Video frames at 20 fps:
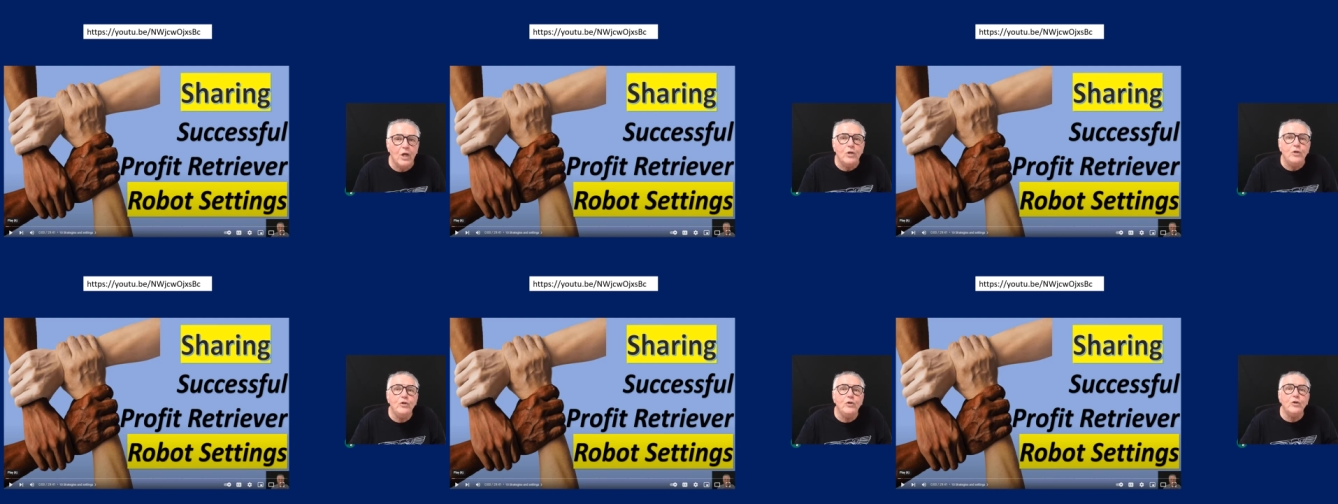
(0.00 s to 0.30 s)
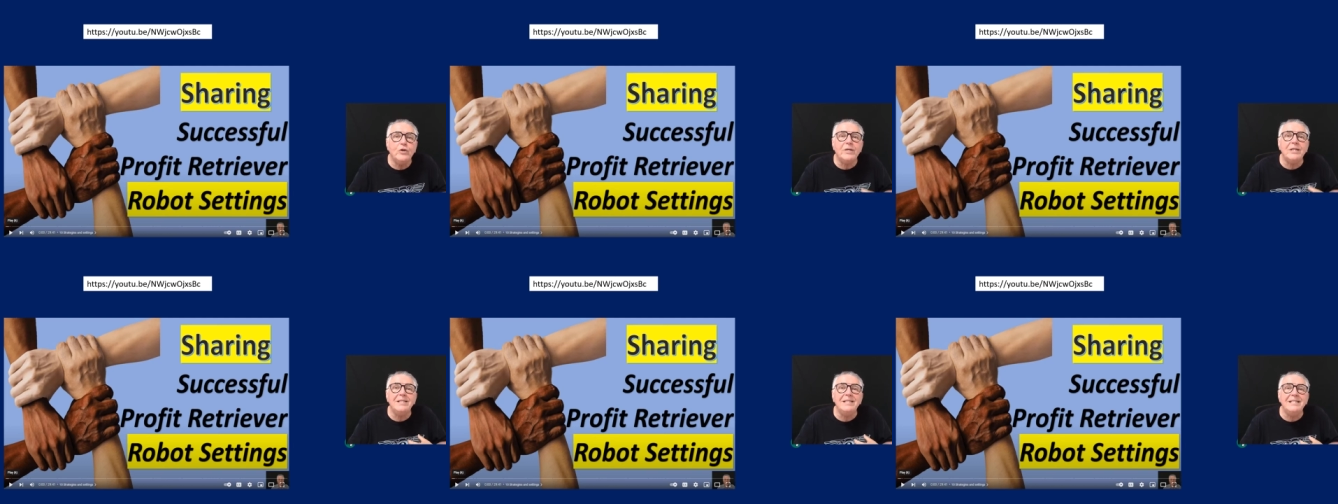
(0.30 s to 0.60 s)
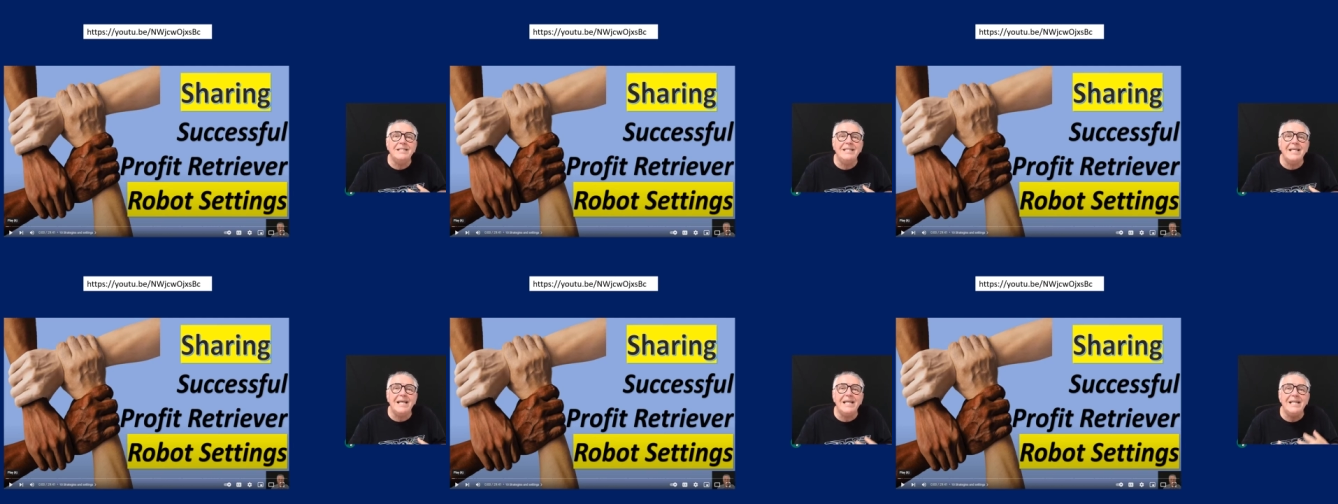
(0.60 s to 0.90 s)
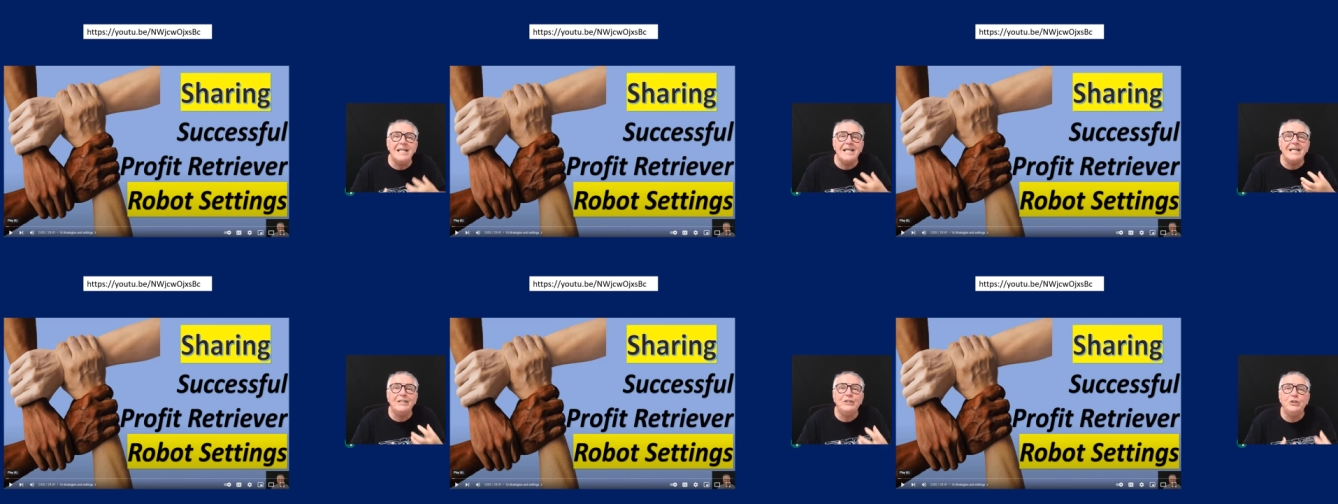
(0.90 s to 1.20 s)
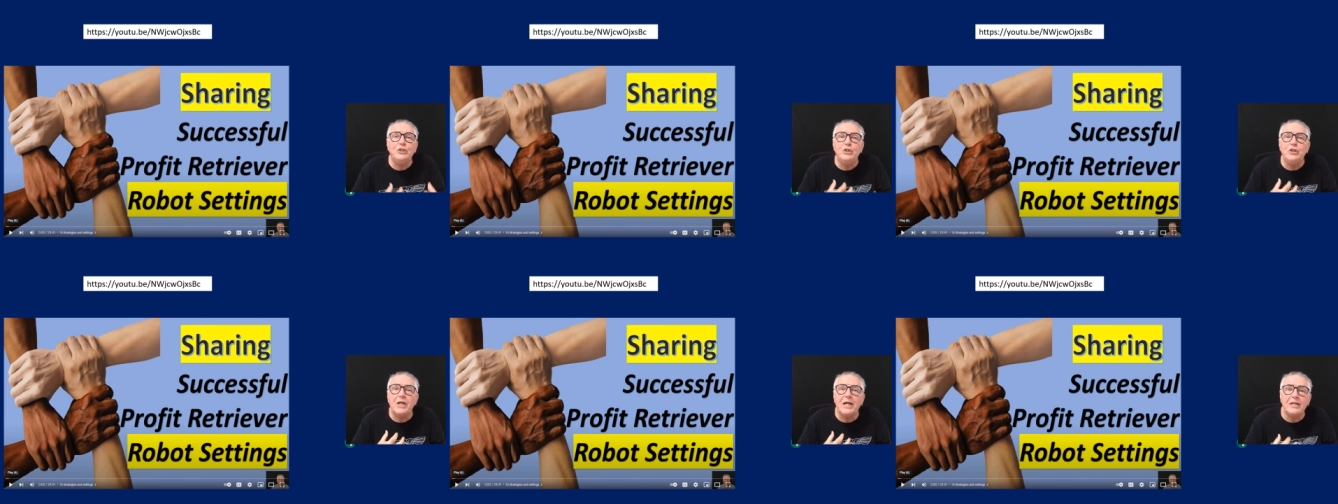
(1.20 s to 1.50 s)
you can then
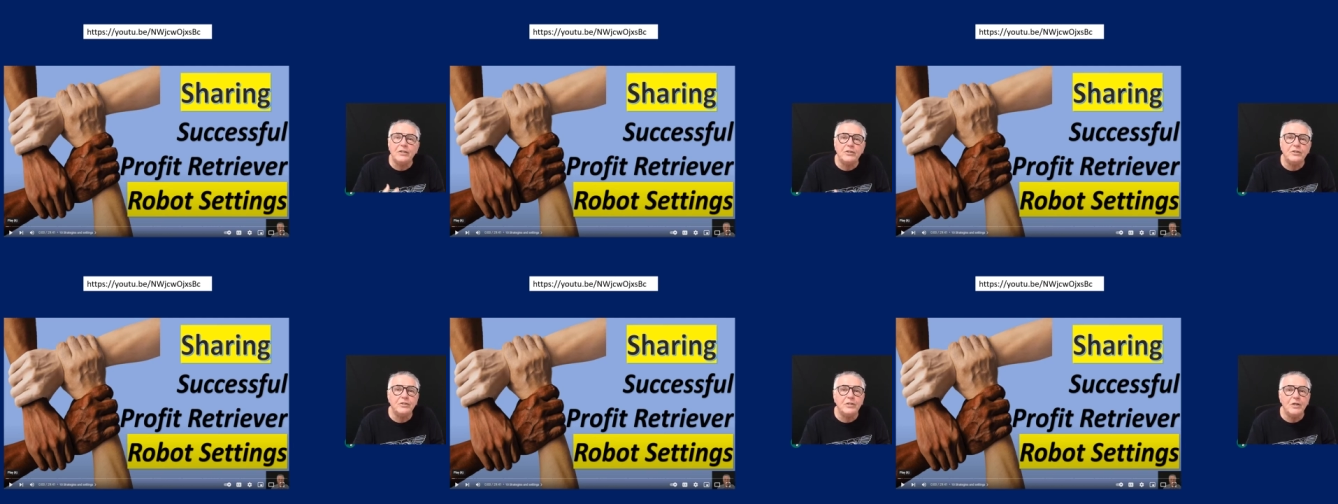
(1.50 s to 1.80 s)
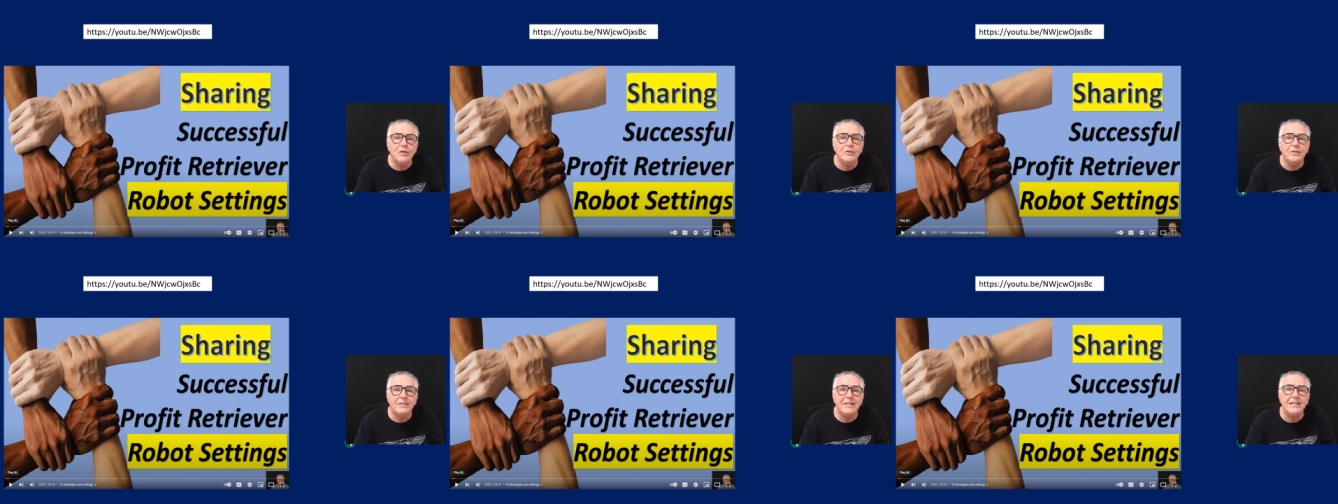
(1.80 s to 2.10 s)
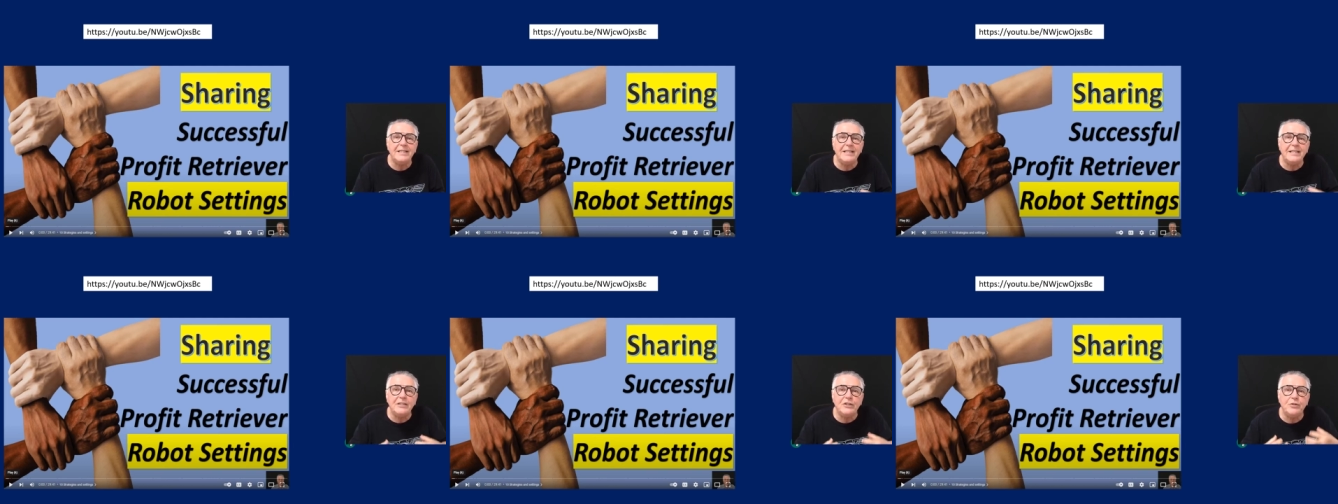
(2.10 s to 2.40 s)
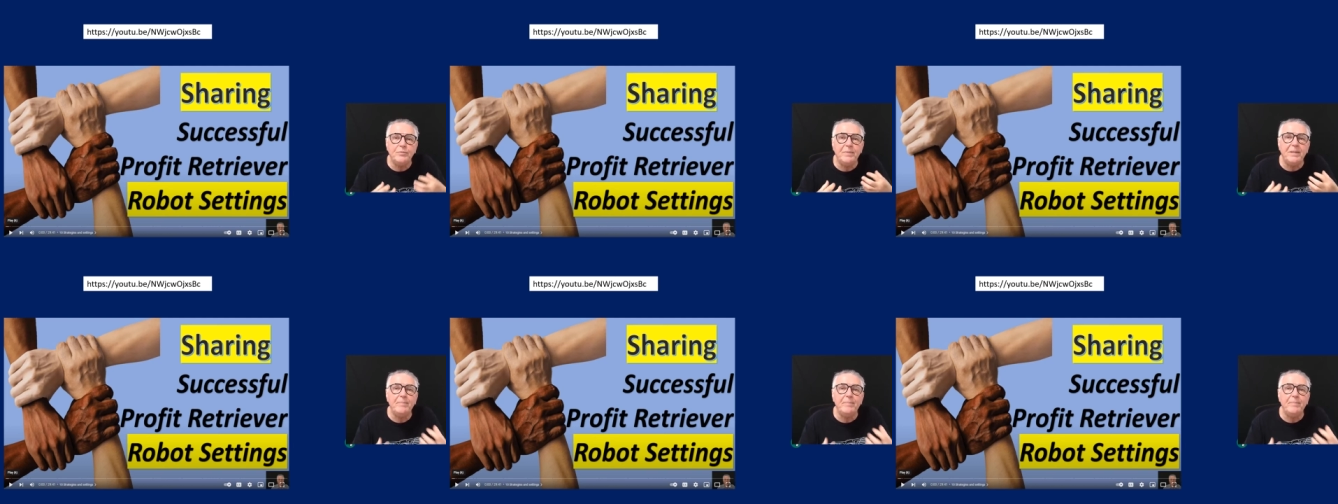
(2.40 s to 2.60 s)
adjust those settings to